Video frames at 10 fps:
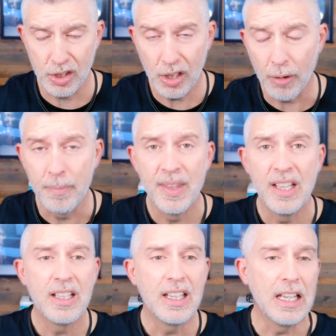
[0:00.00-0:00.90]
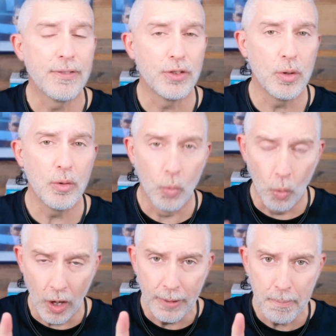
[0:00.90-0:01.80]
So if you,
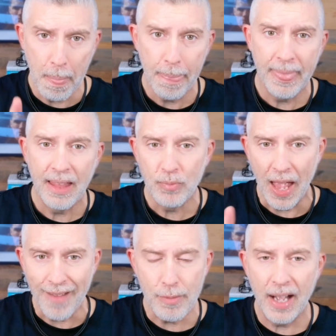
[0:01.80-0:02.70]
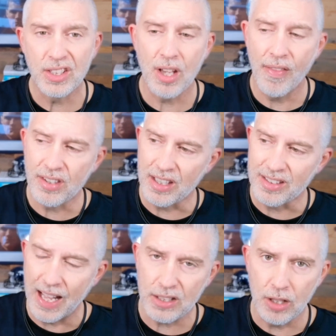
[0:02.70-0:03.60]
one, have a mindset that
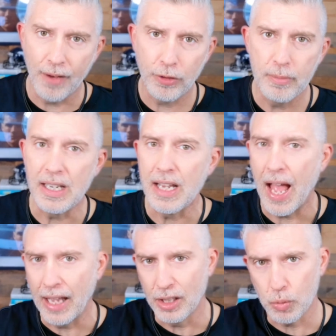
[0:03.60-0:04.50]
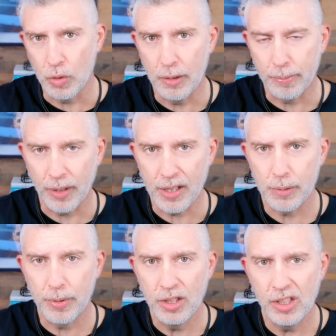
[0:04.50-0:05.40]
says, that's not for me, I just want to impress
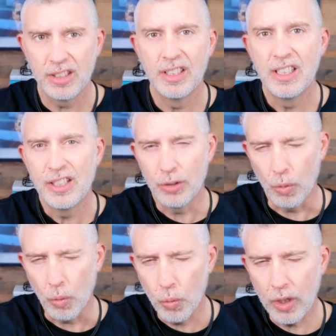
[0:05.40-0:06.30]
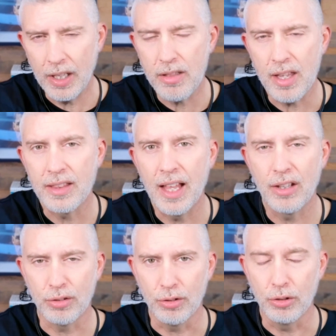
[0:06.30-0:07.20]
upon you to really think
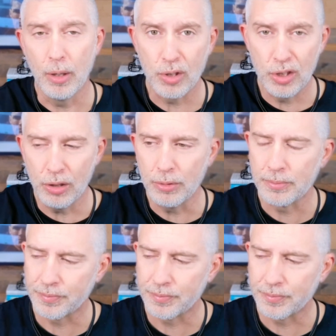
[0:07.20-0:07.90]
that through. Number two,